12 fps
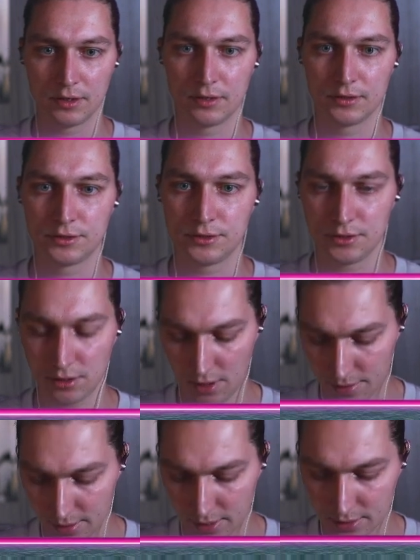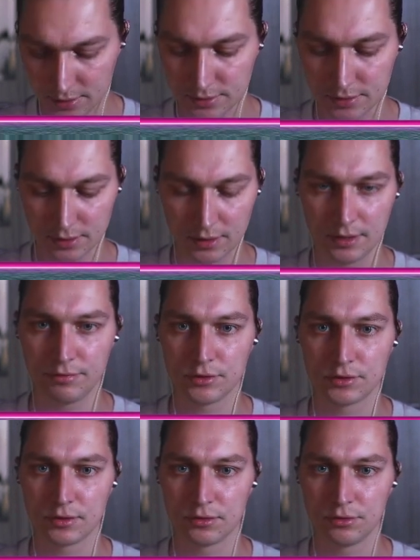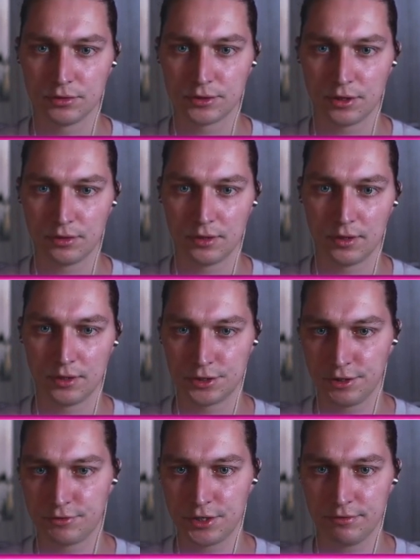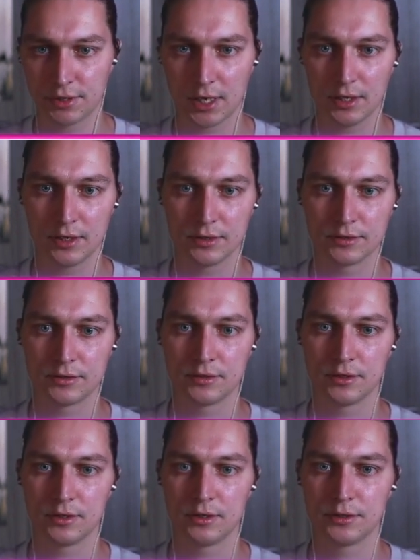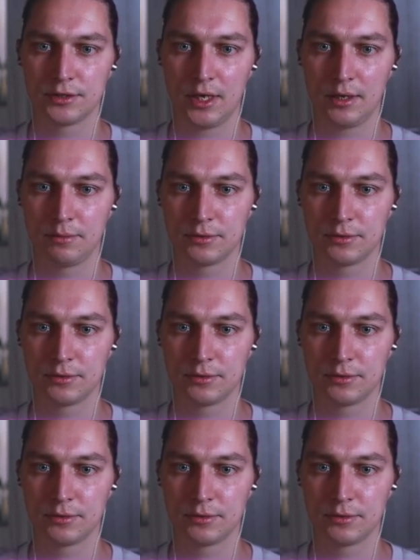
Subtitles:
So I think it's if you do Shift-Shift again and type